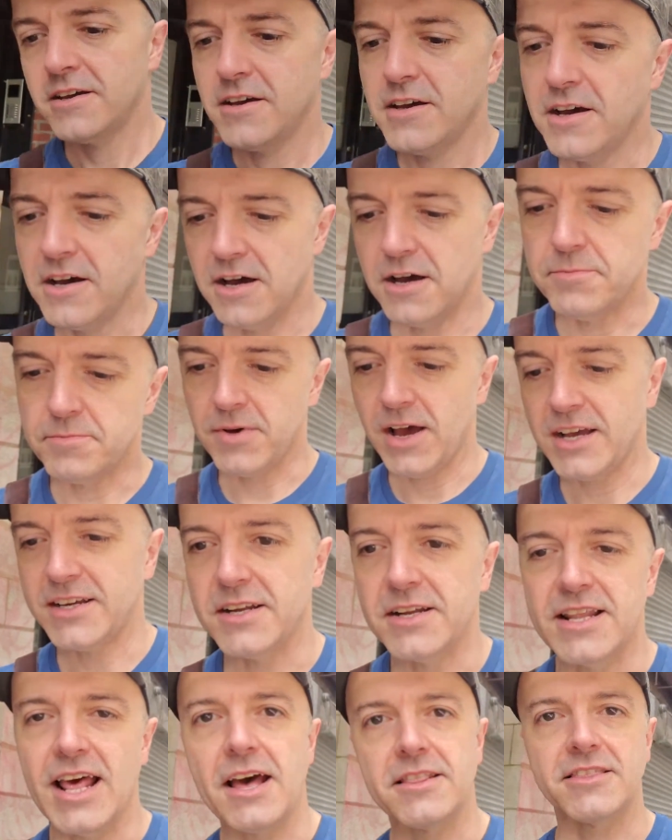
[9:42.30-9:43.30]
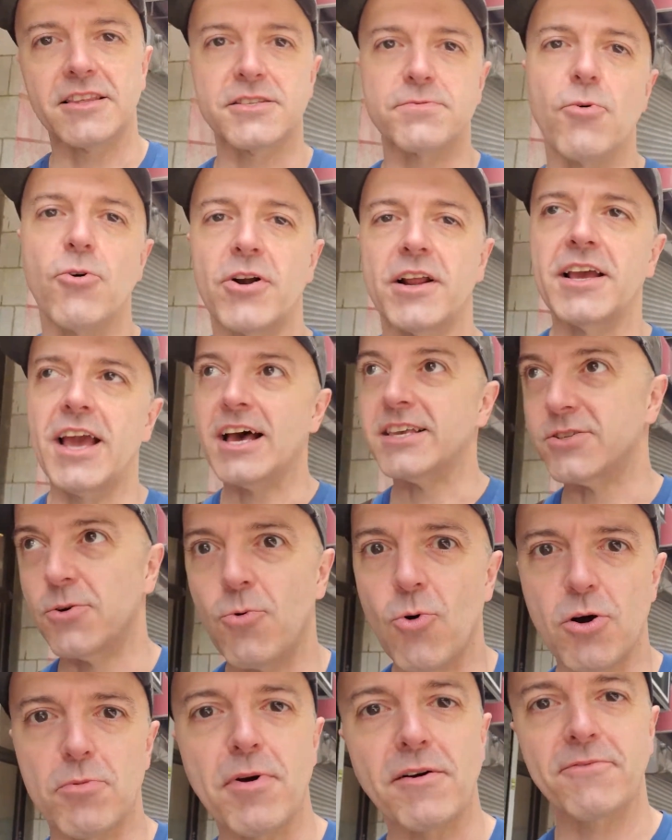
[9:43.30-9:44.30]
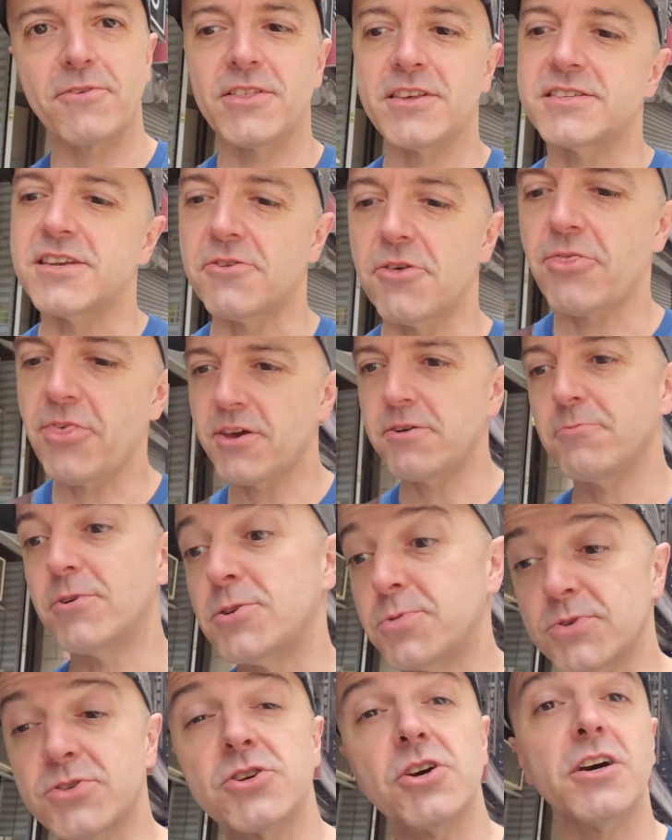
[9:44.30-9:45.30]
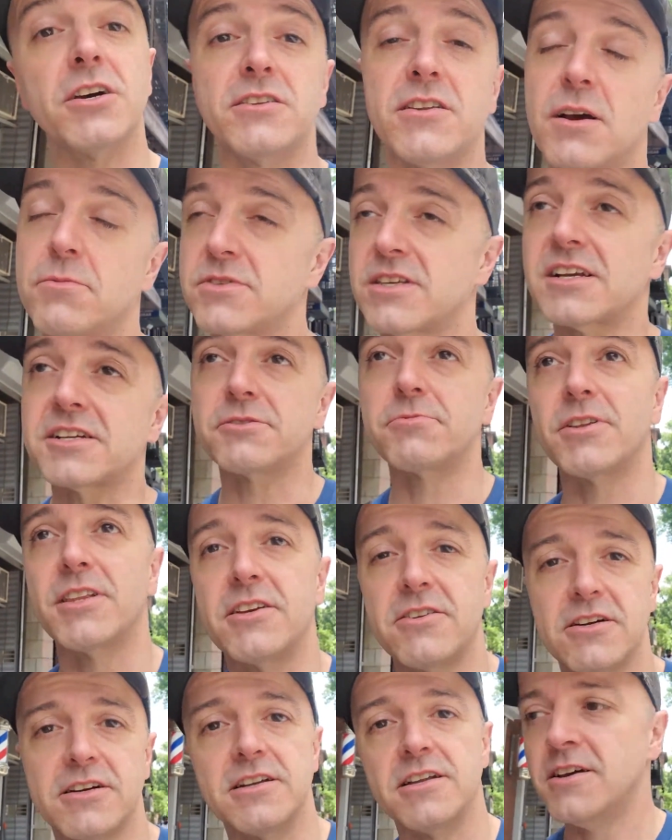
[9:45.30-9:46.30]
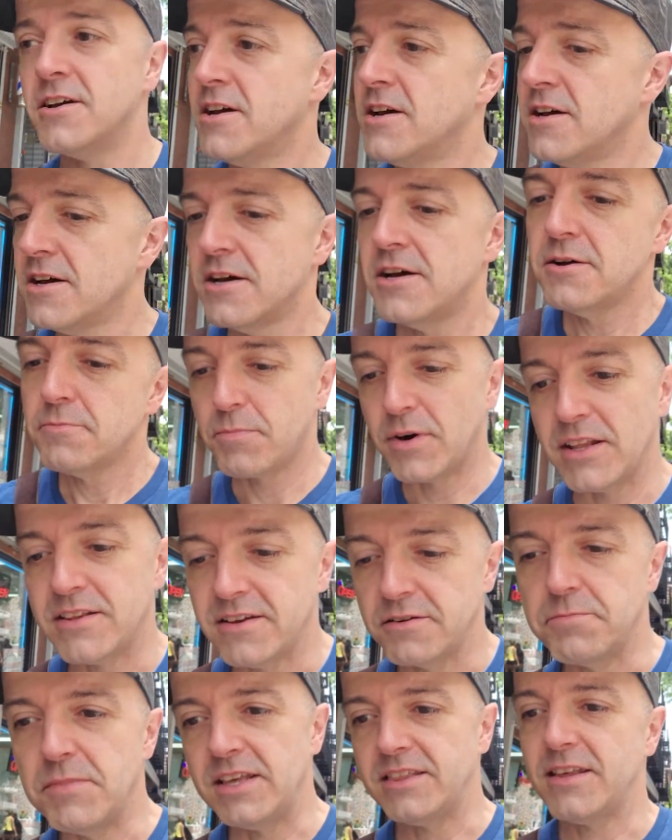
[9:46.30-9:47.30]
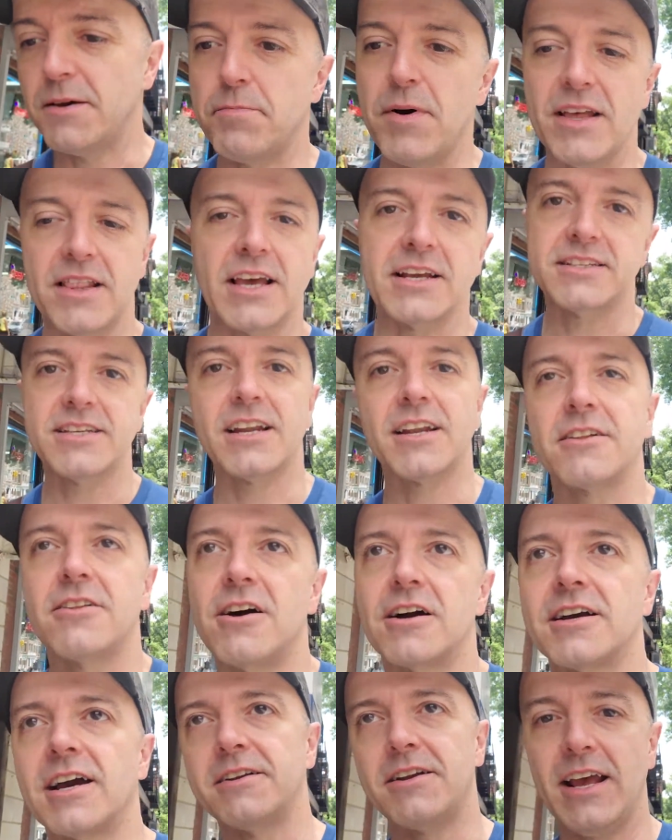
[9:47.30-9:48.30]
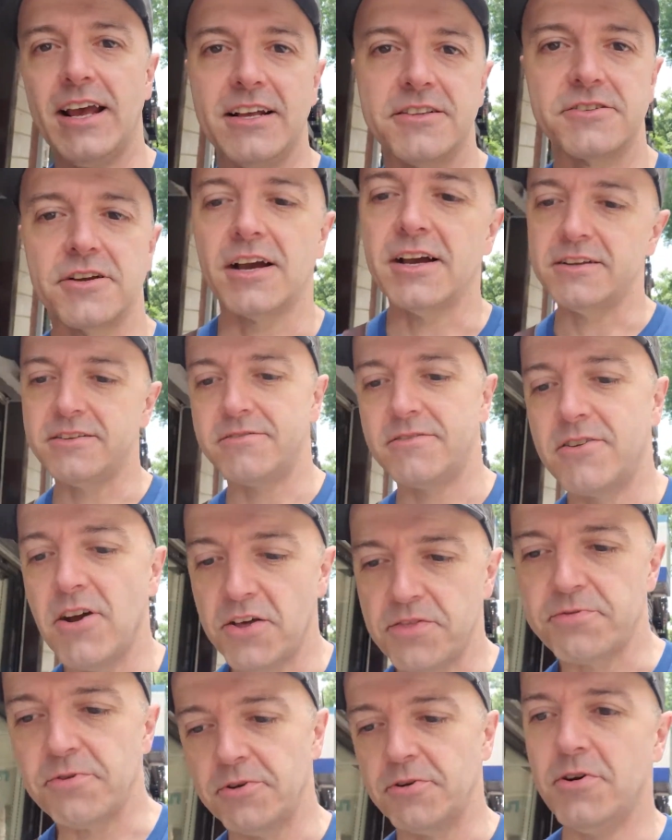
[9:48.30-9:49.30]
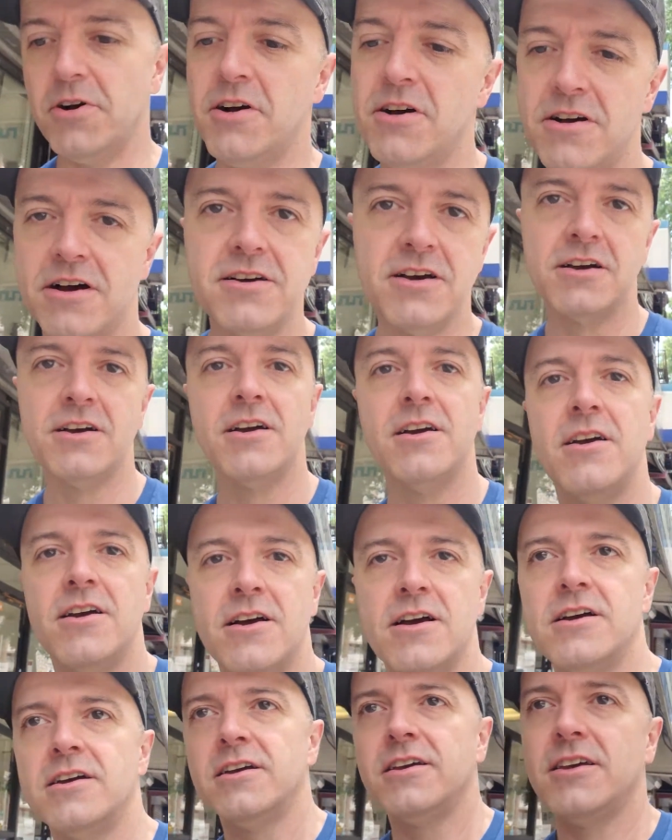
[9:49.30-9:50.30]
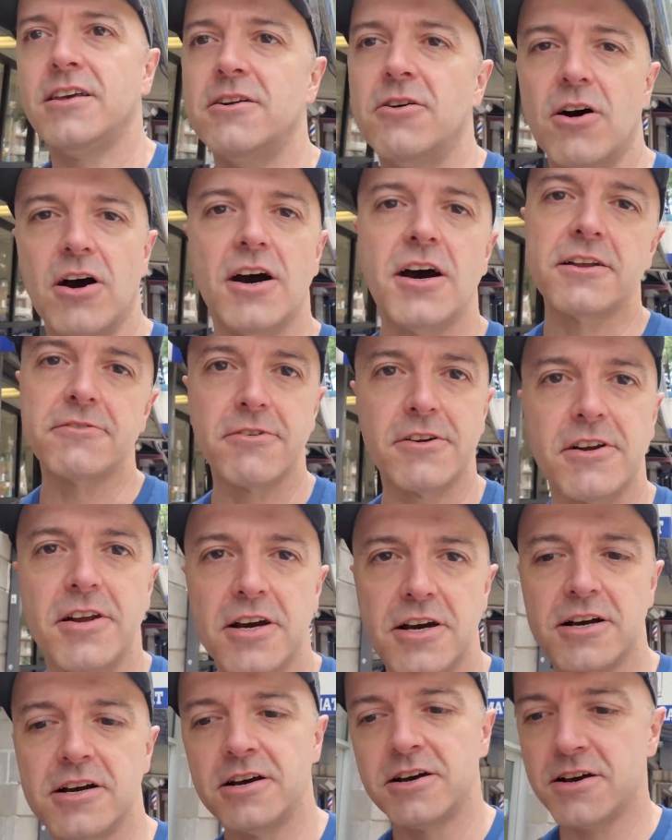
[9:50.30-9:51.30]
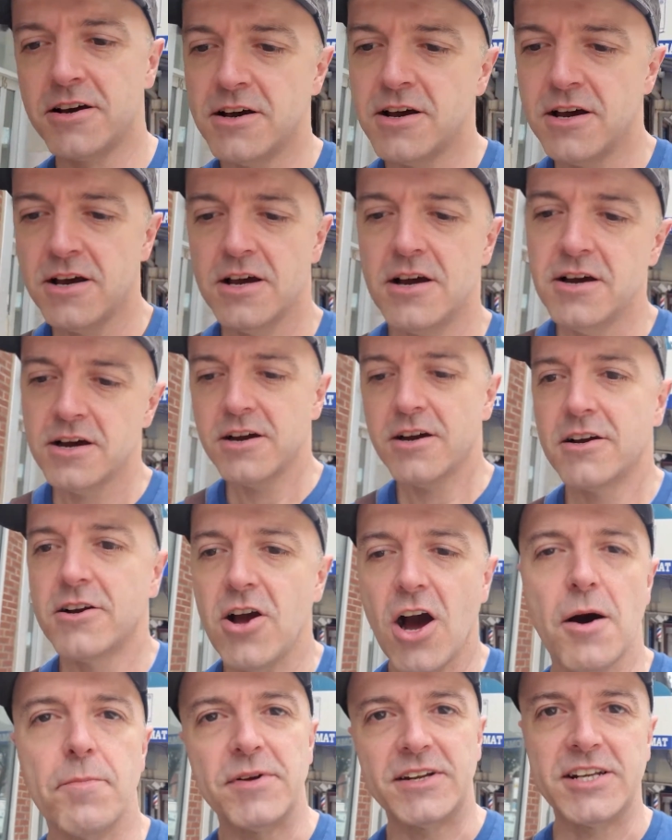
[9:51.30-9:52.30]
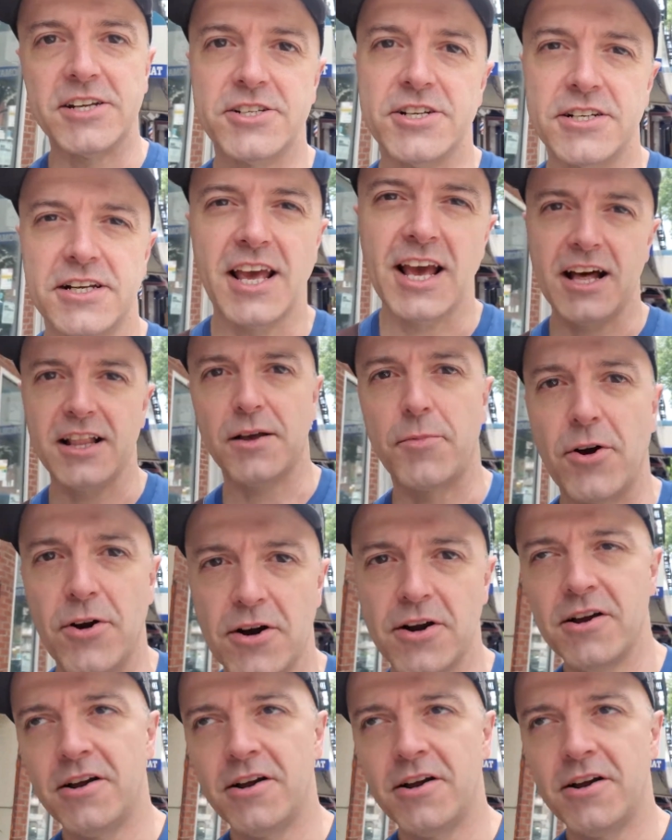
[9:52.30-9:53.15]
I did that this morning as a warm-up for this other thing, which was good. It was actually really good, but it did mean that by like 10 o'clock I'd gone through, you know, 100 competition caliber